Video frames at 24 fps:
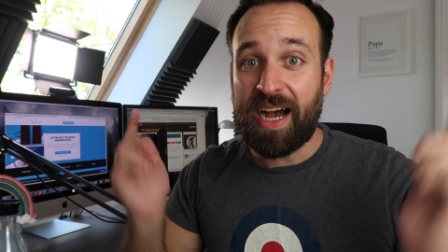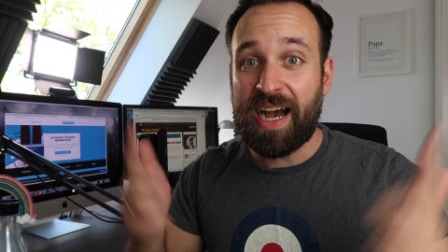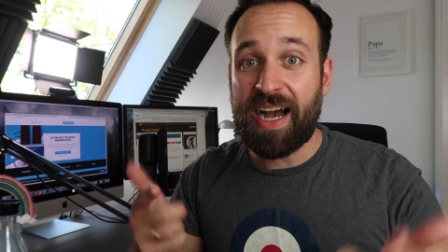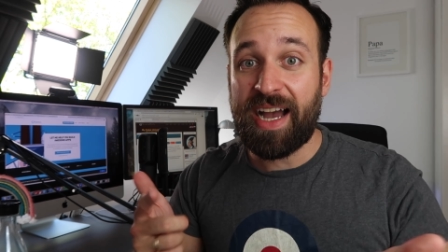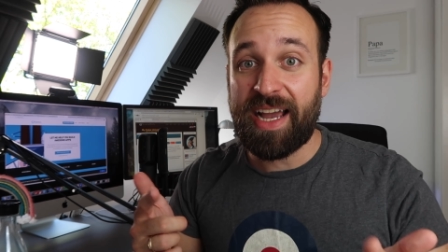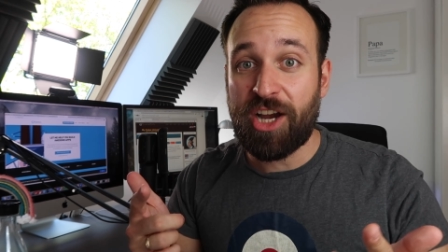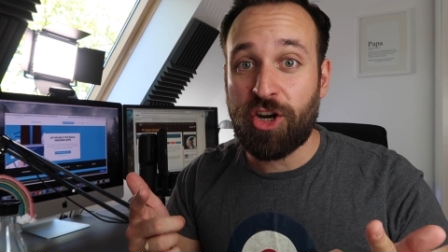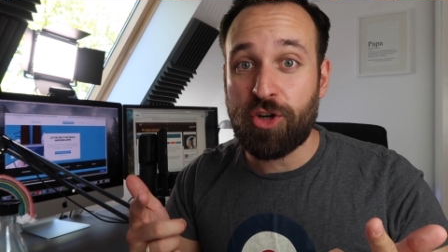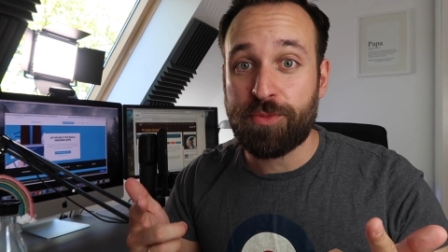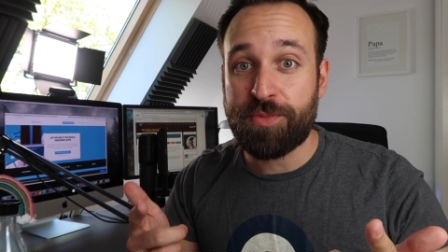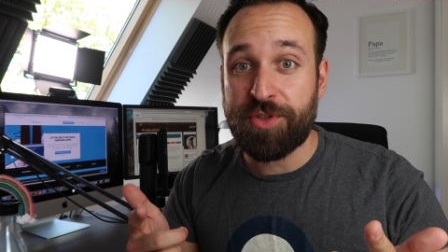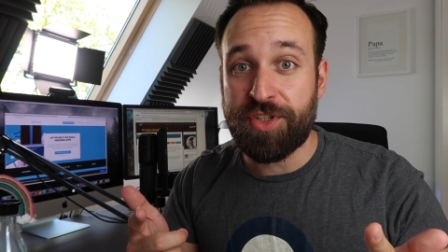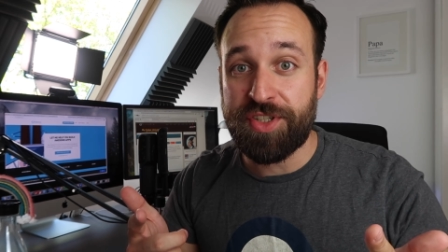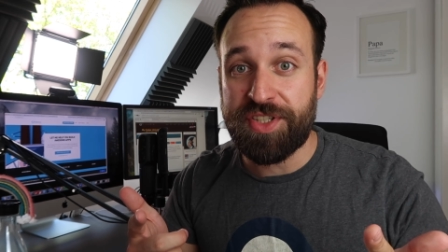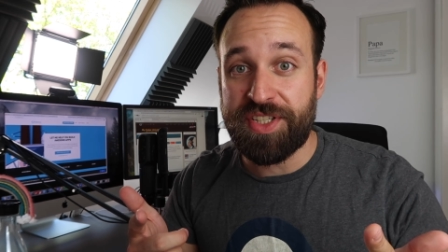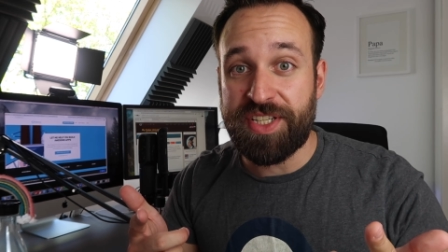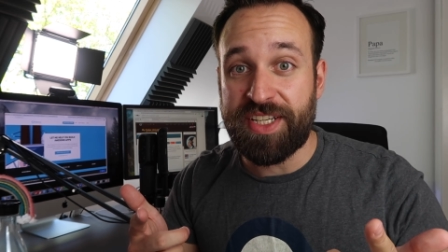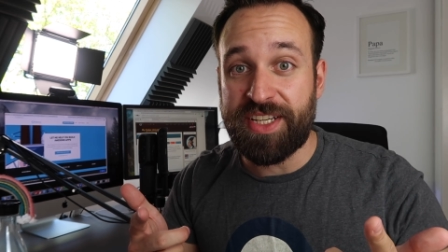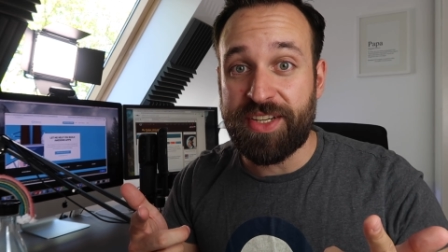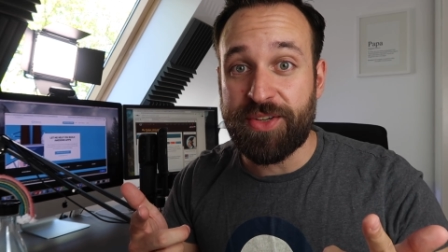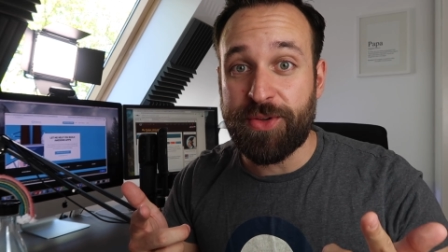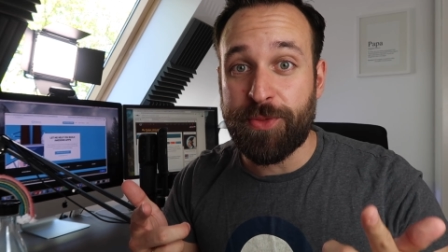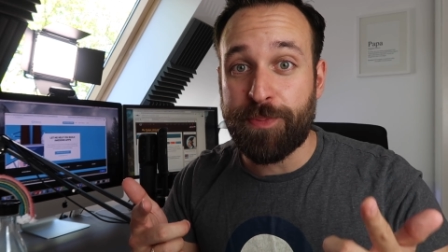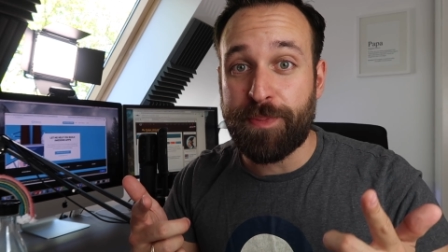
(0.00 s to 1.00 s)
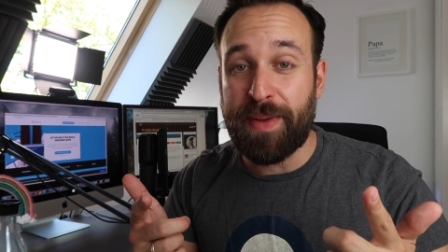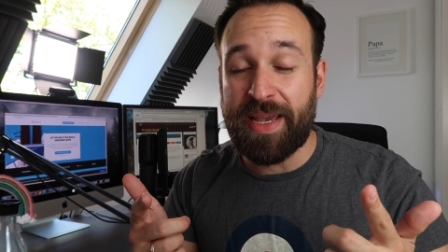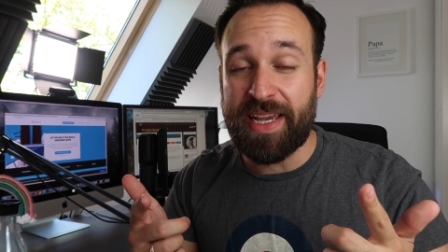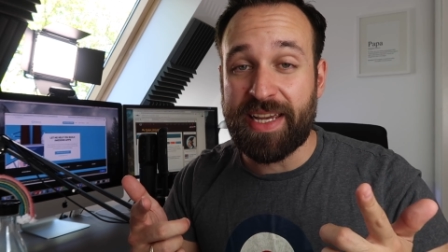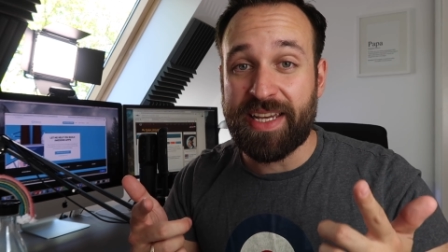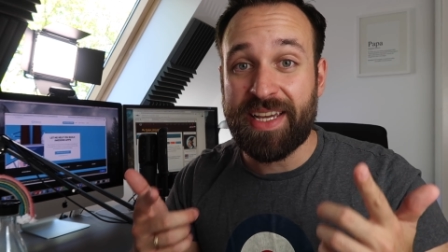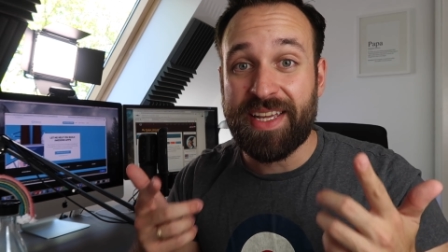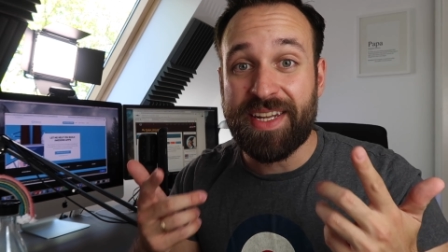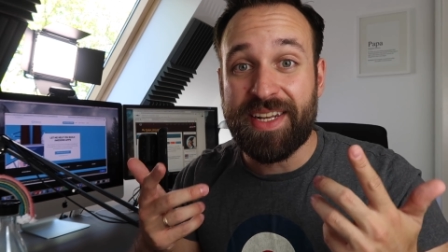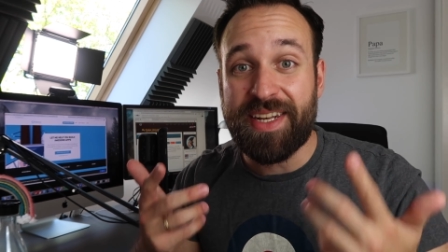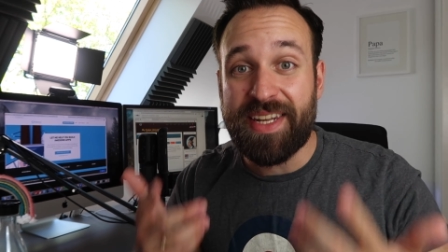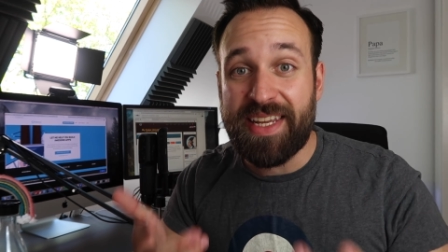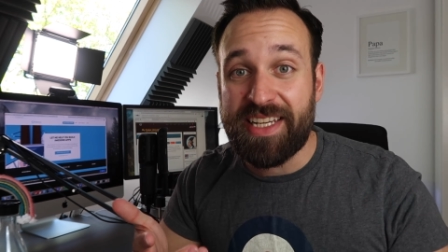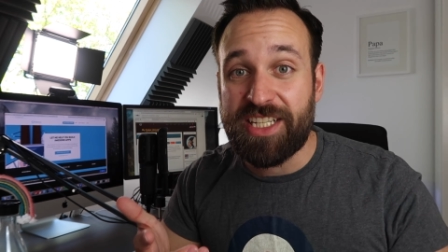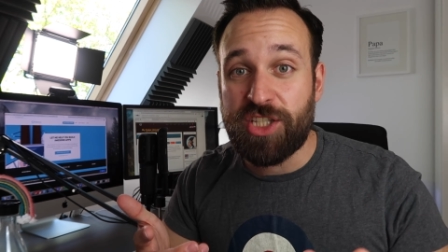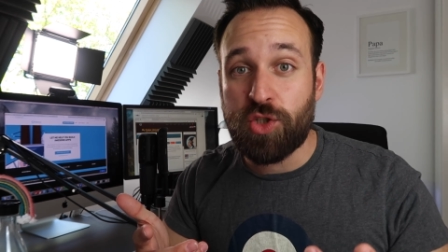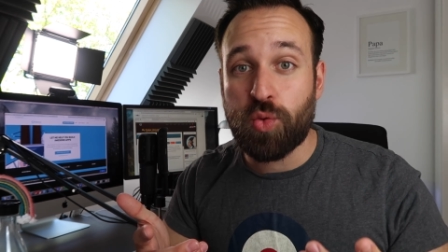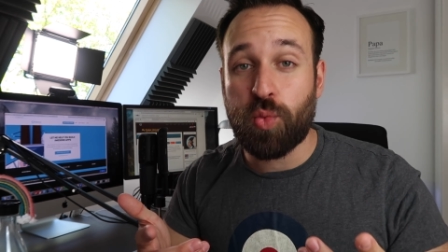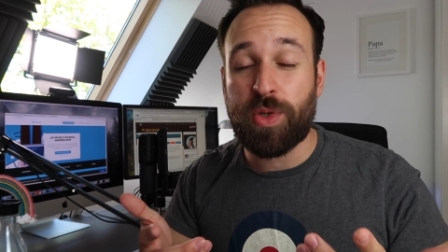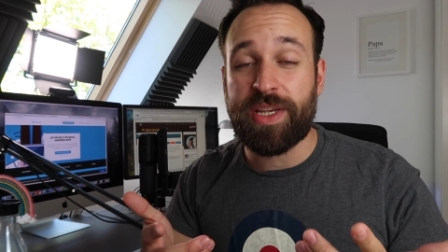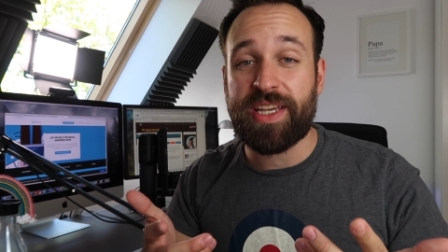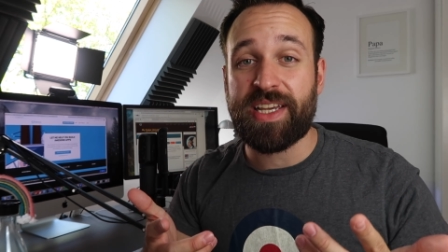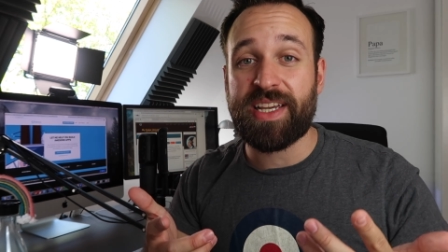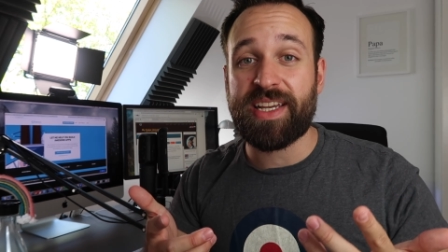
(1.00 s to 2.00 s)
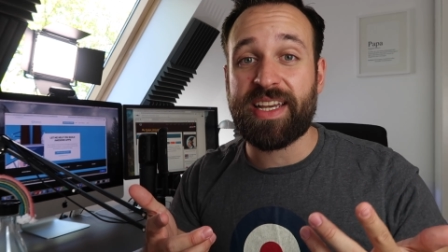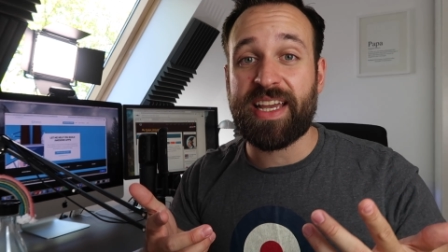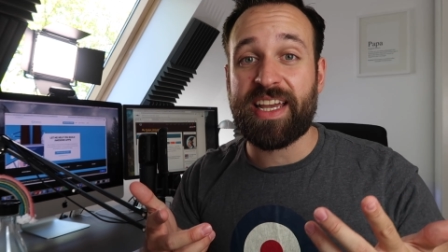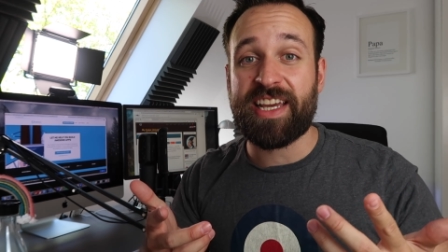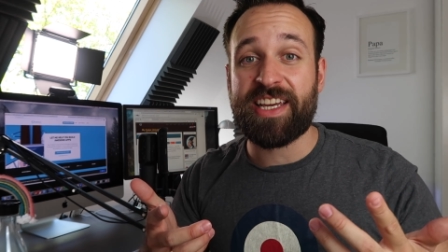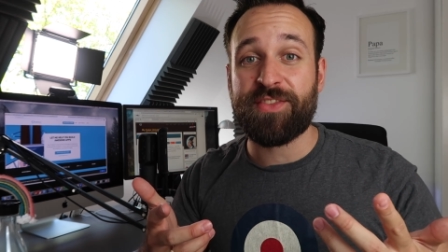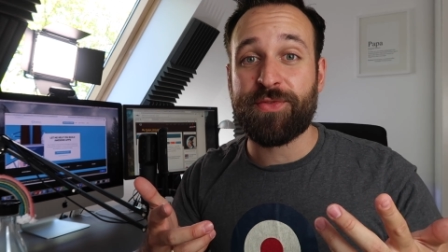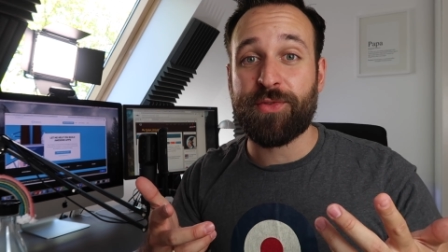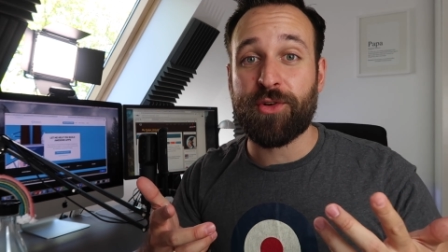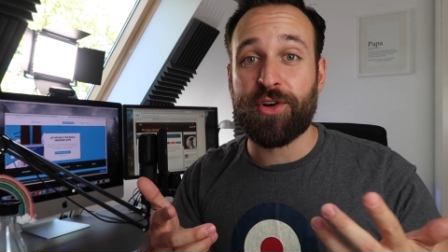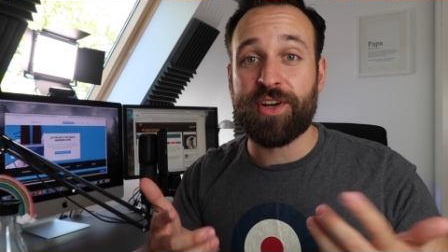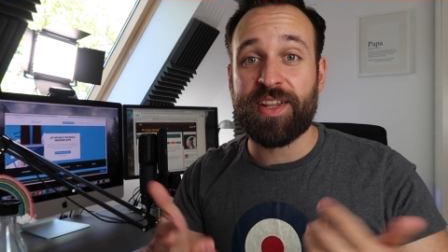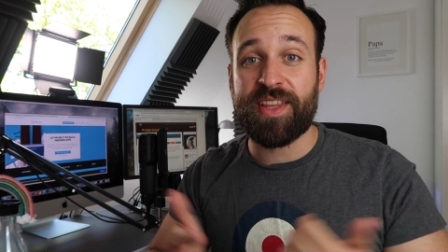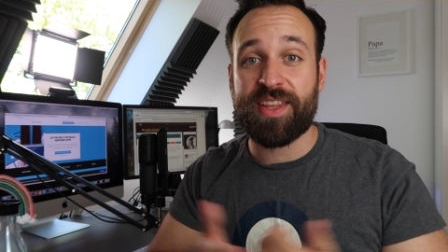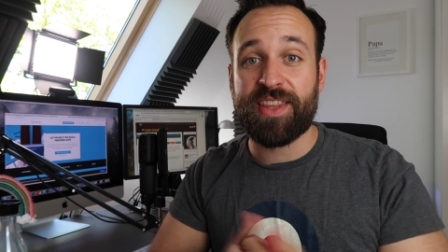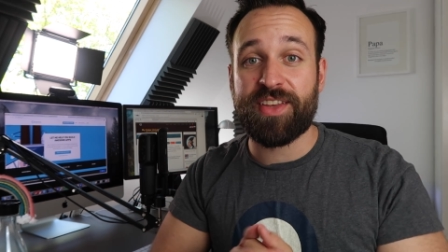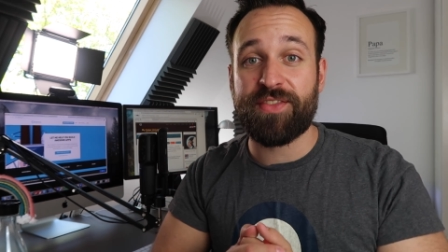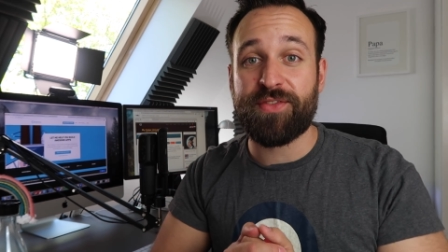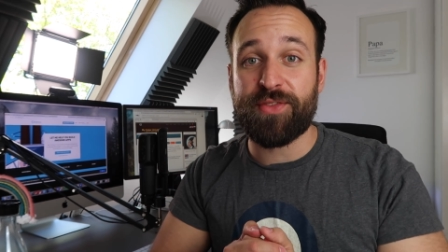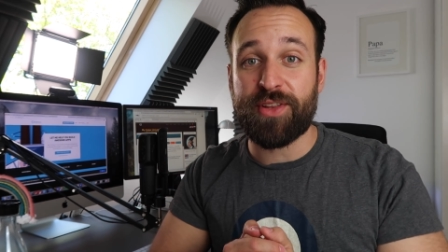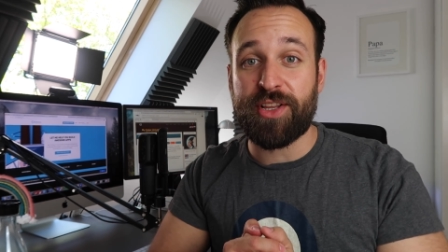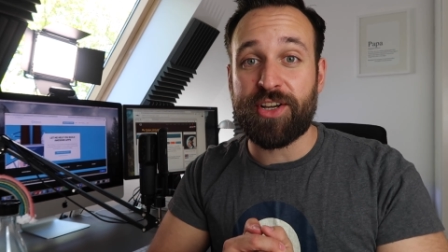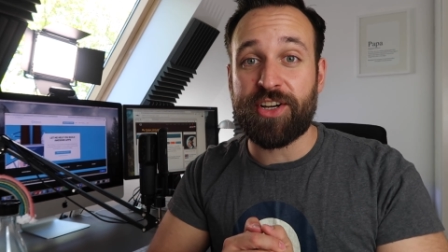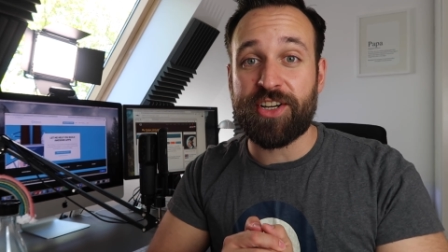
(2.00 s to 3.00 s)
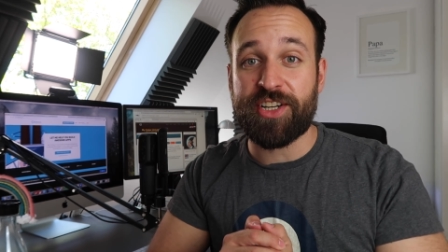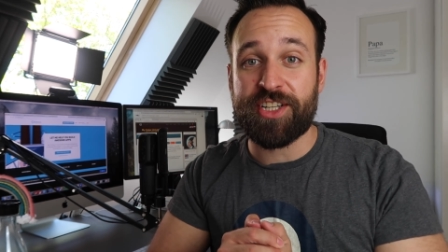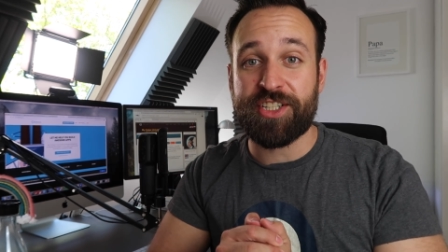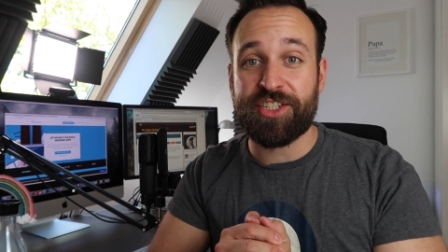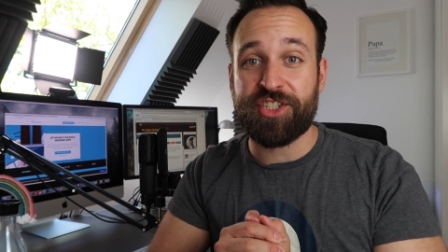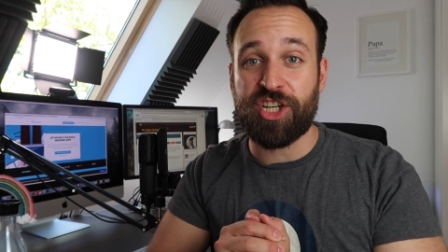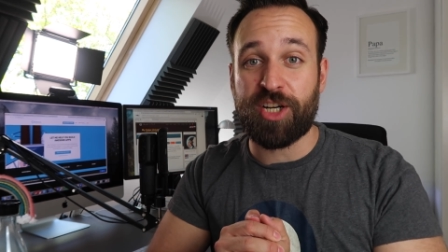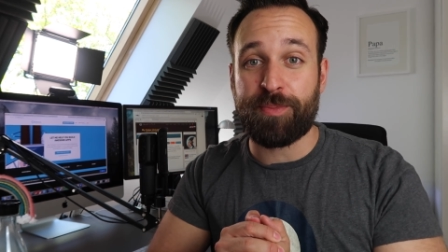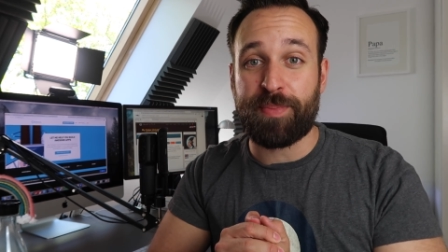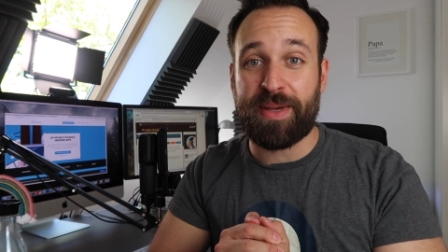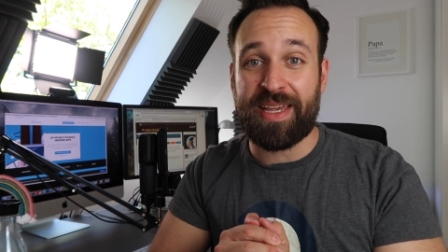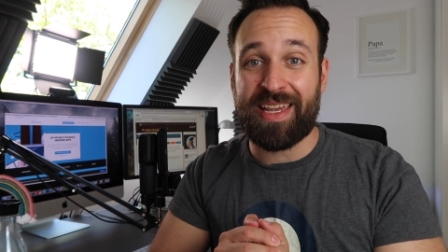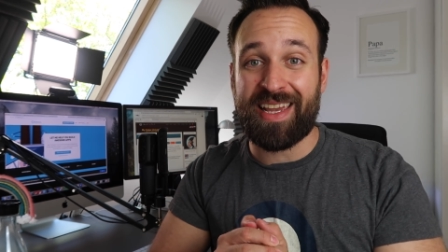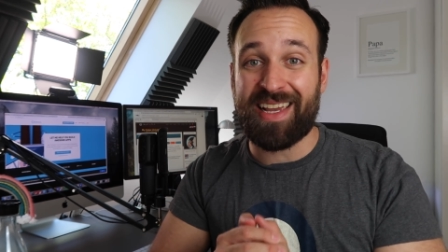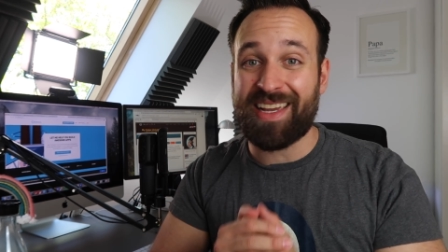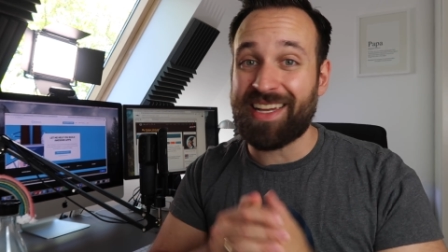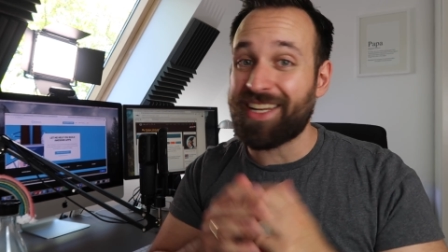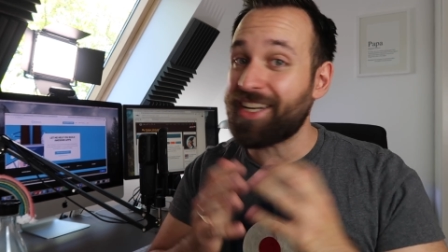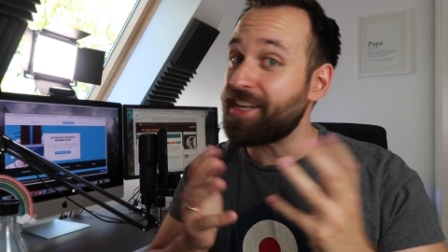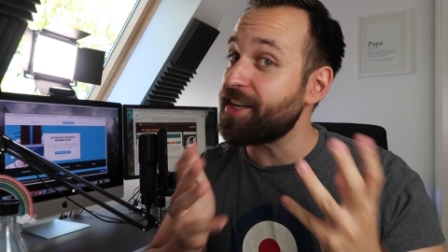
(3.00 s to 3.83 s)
I hope to see you back next week again for another vlog topic